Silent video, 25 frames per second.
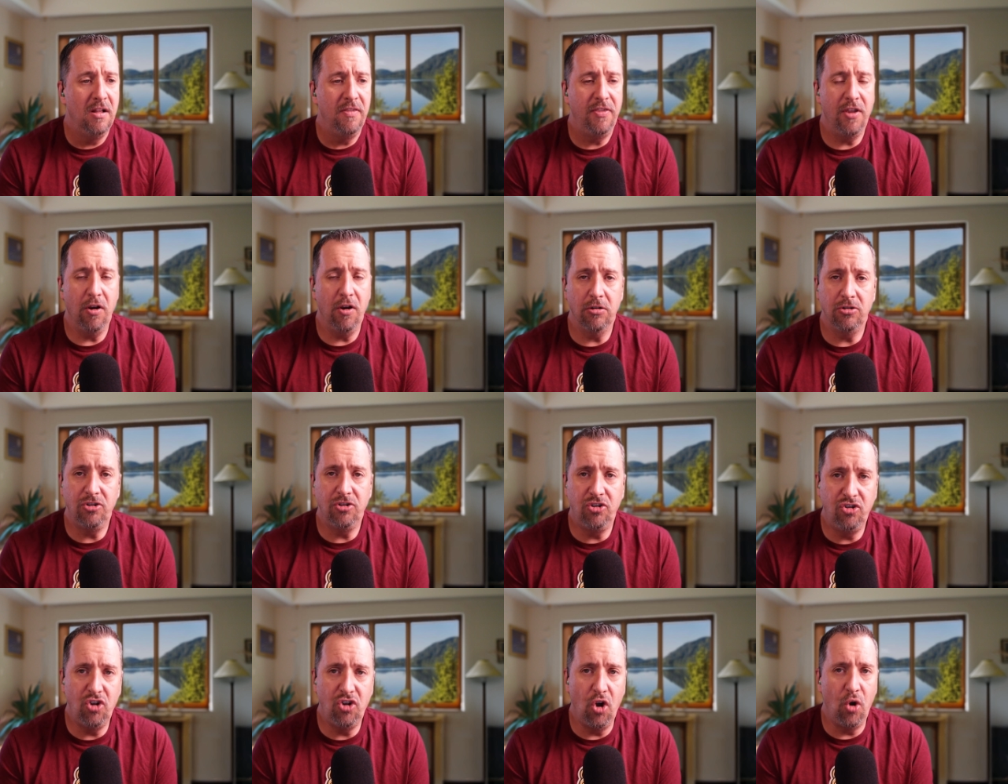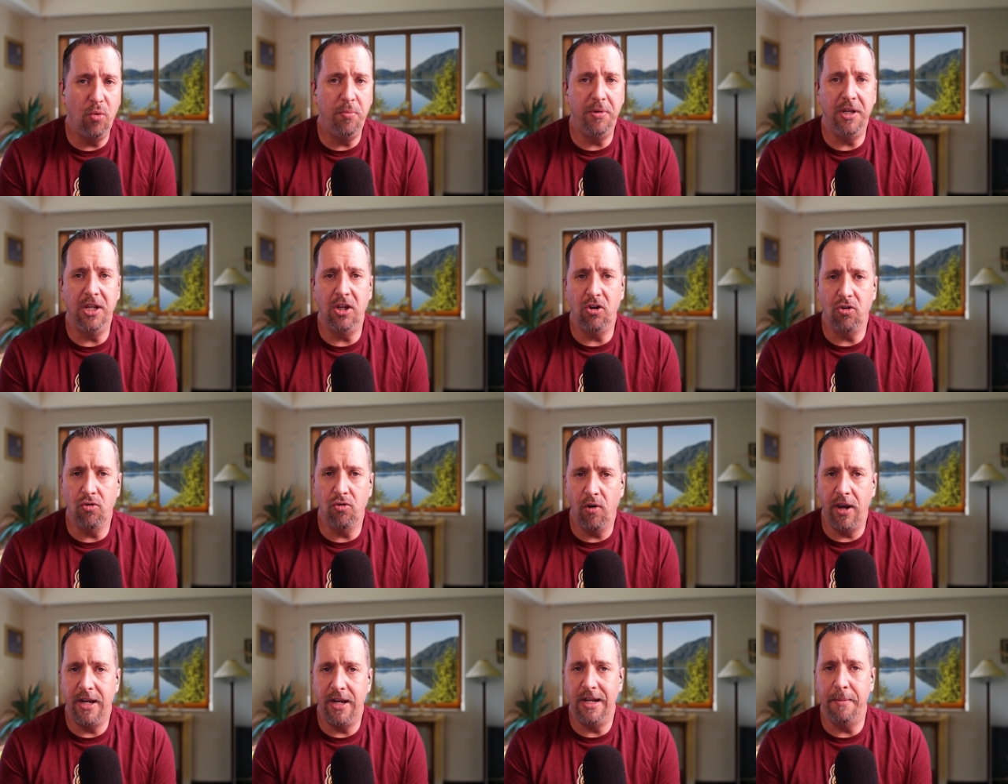There are so many
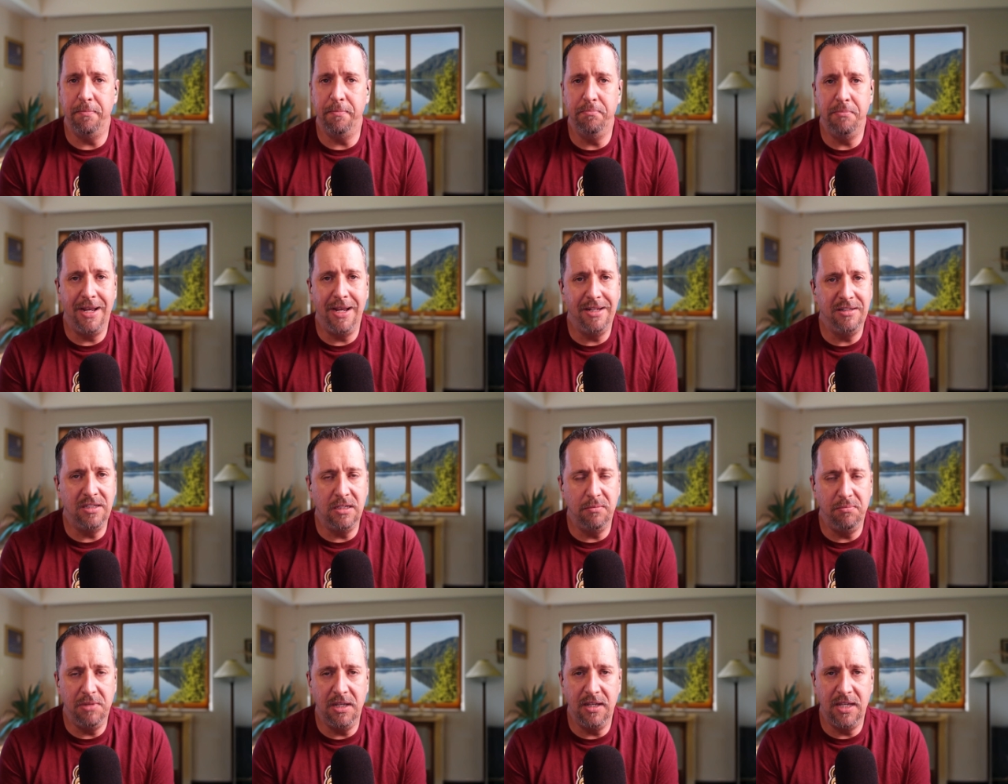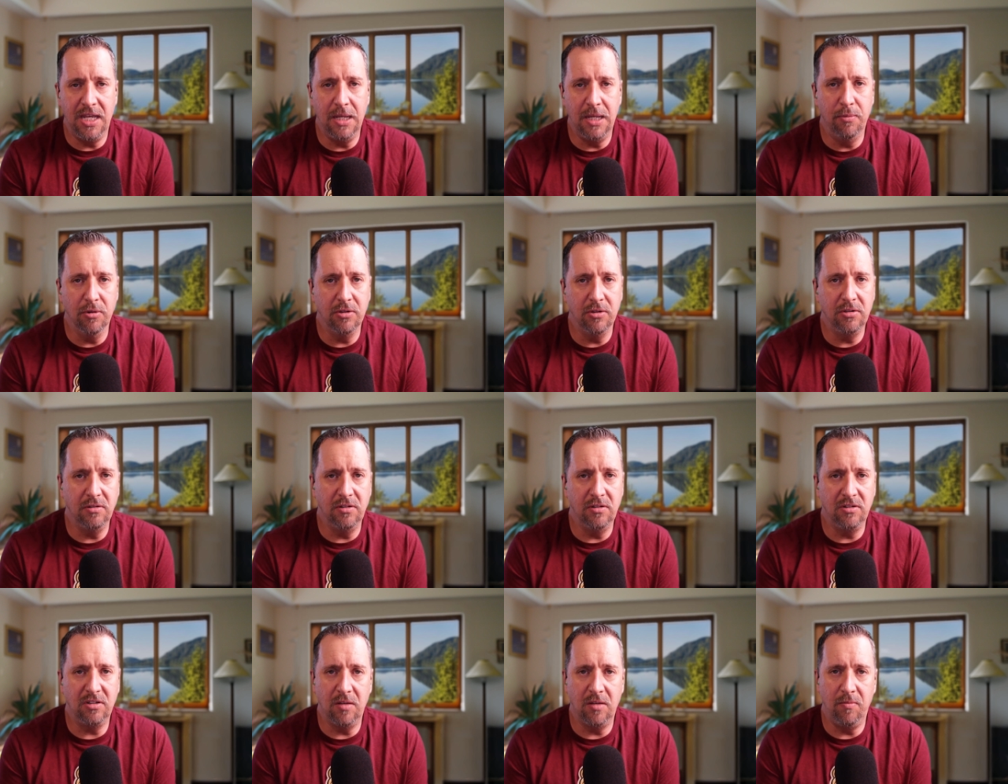great, amazing beekeepers
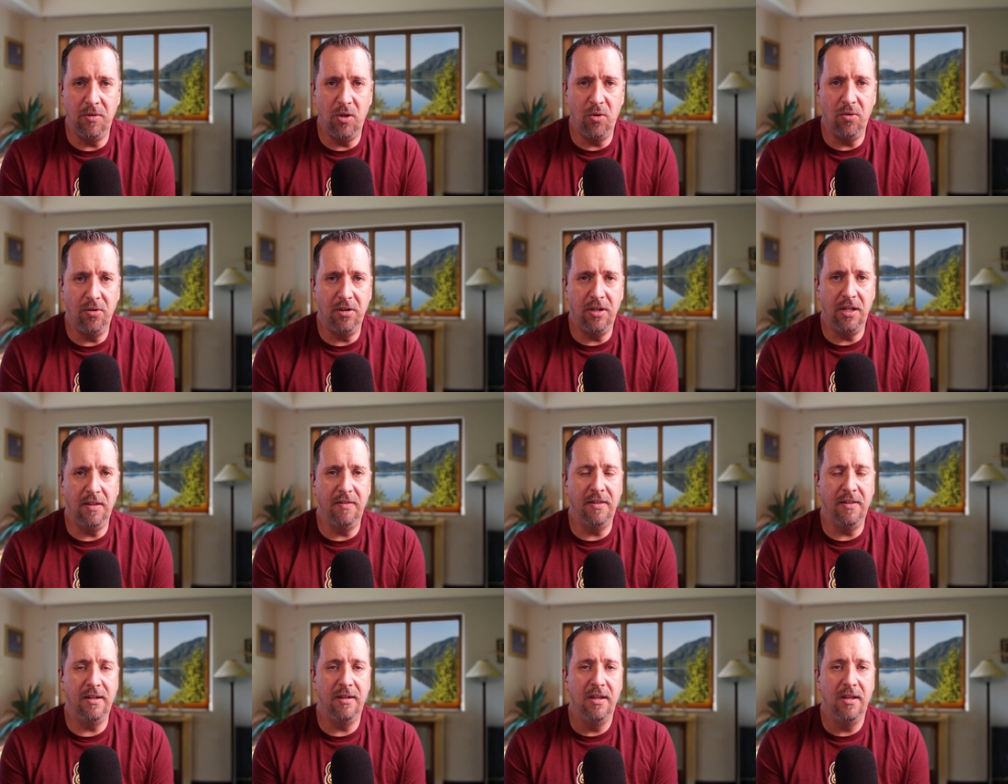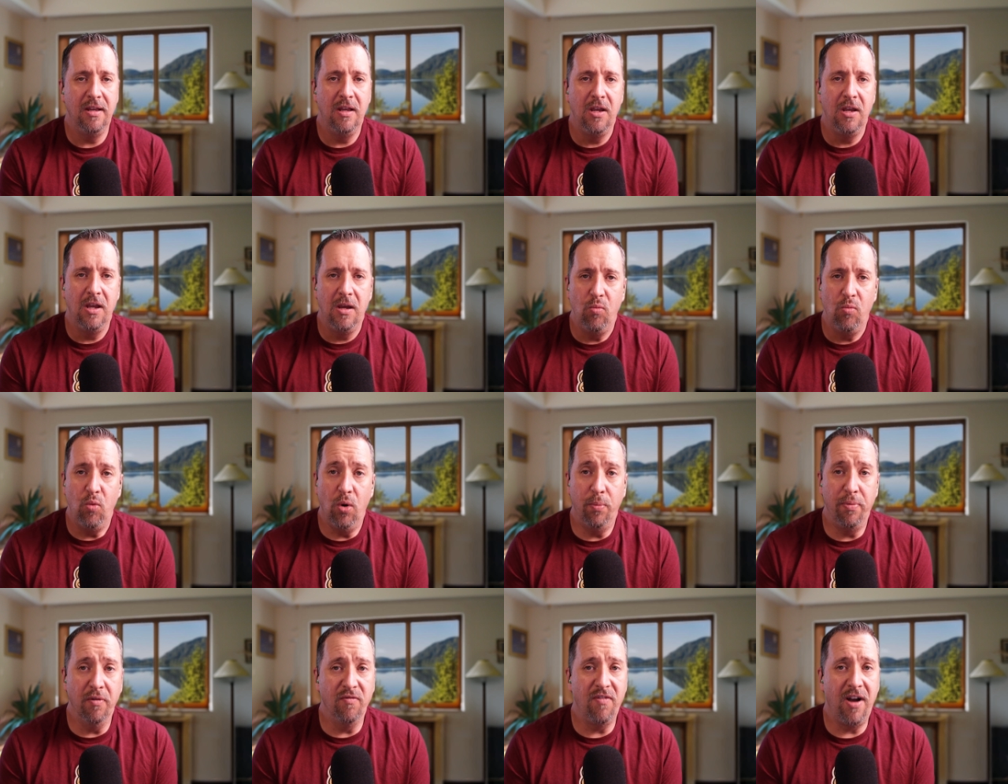in this community that
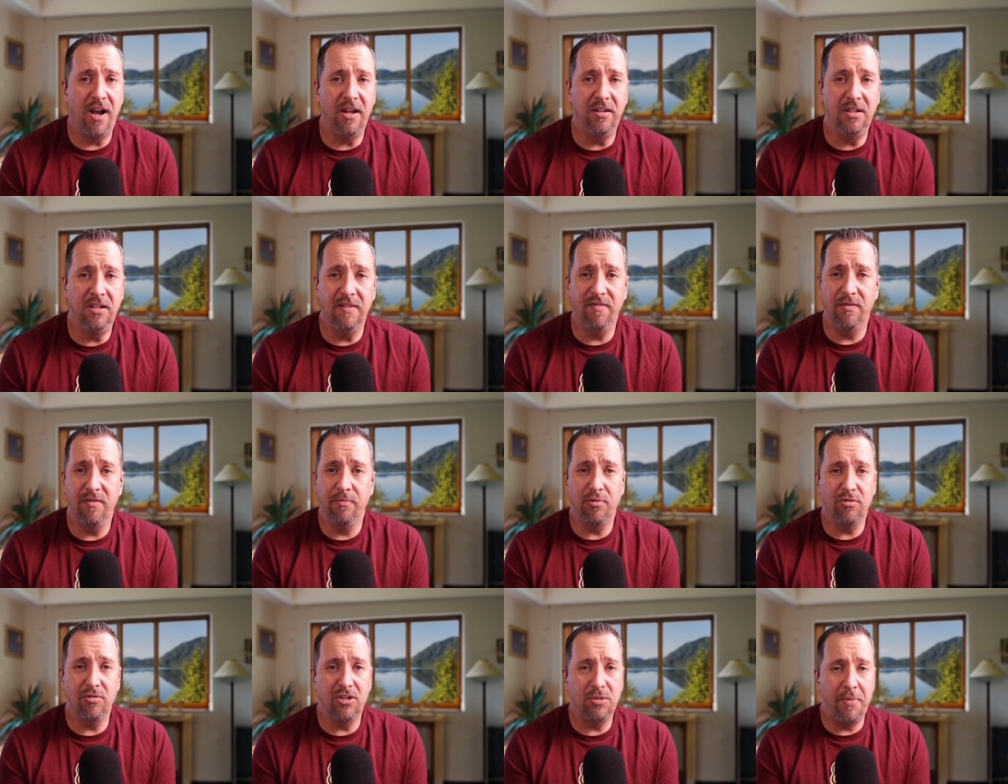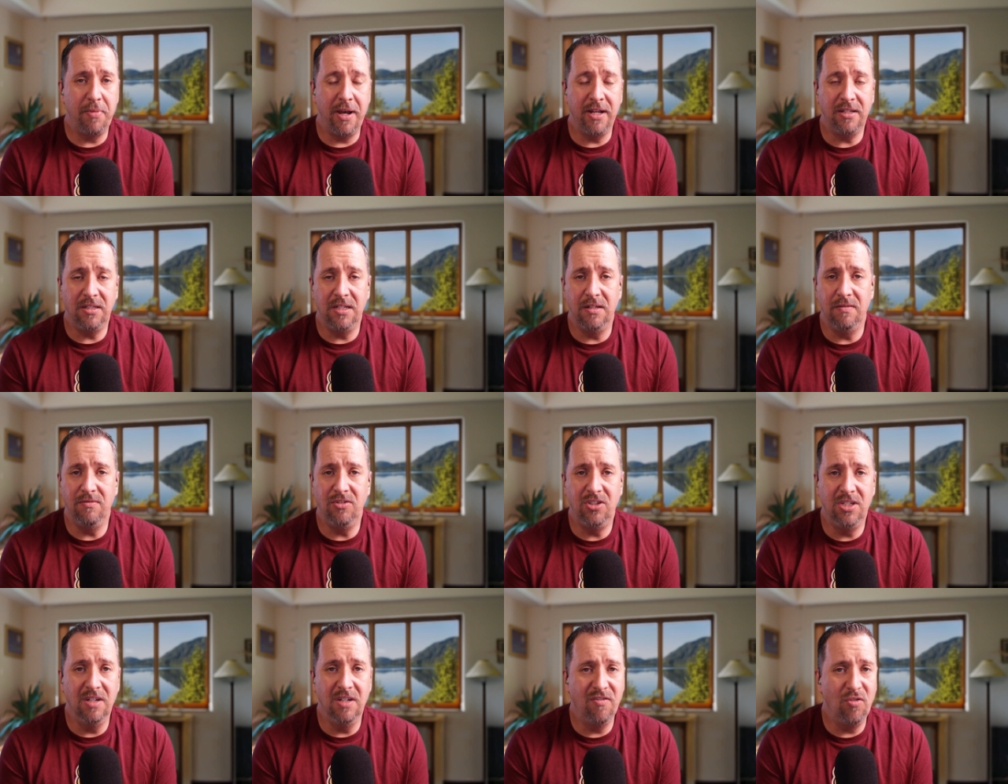will provide different
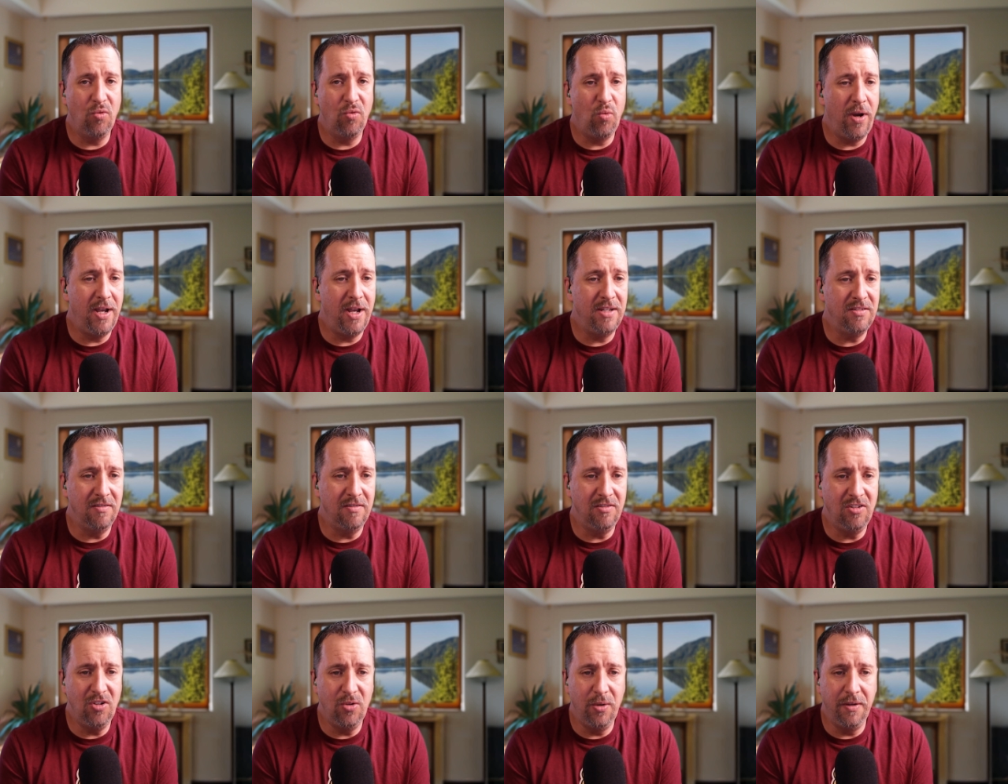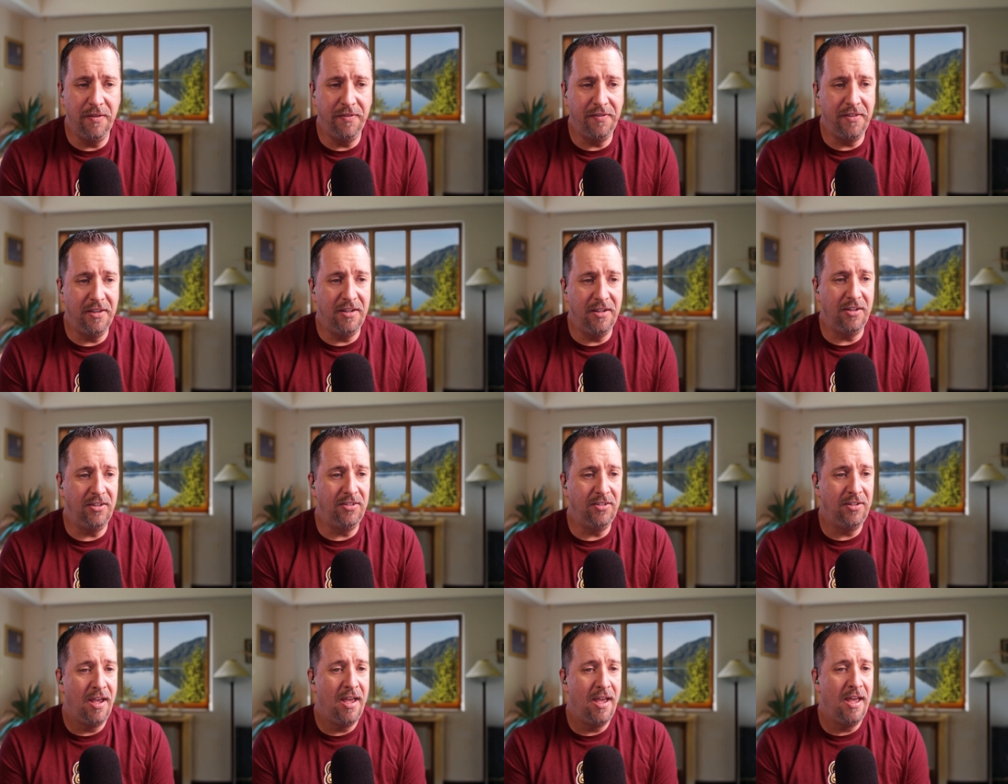perspectives, different ways of doing
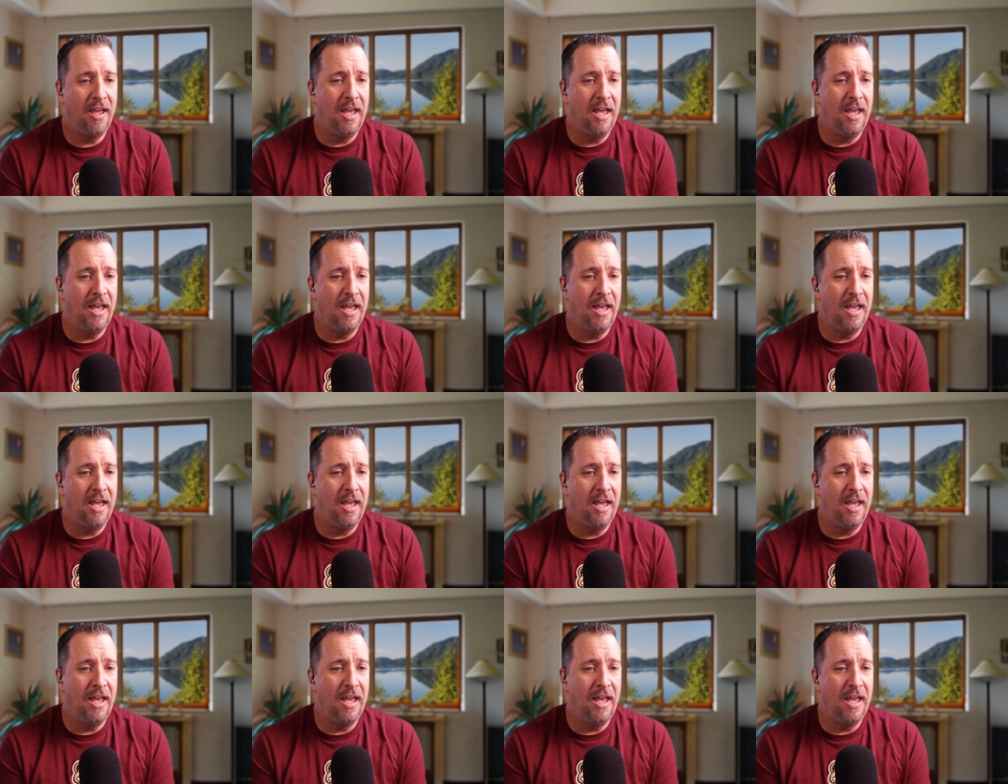things.